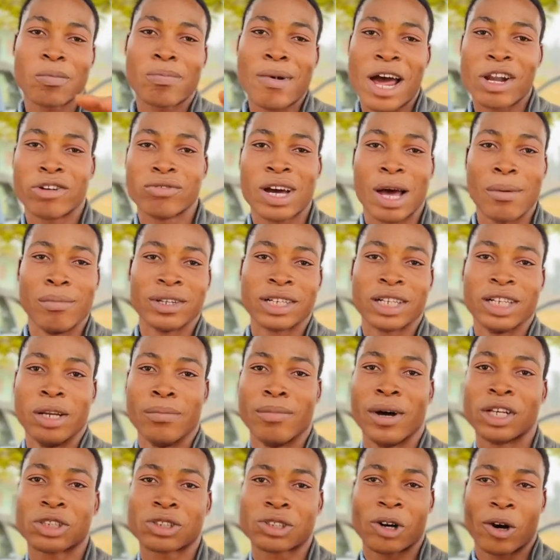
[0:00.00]
bad way. I'm making a
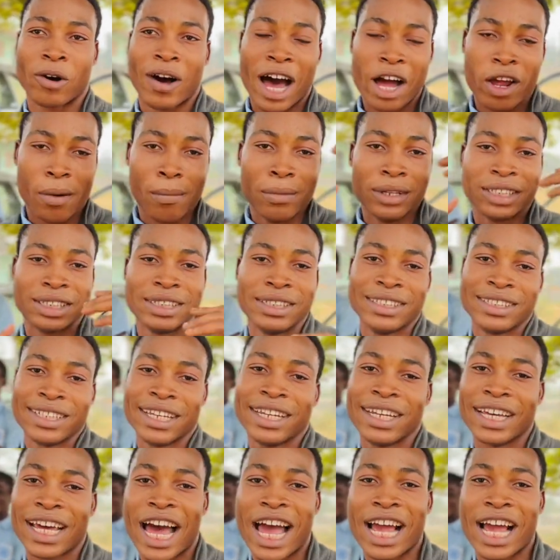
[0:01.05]
bus call. I am meeting today.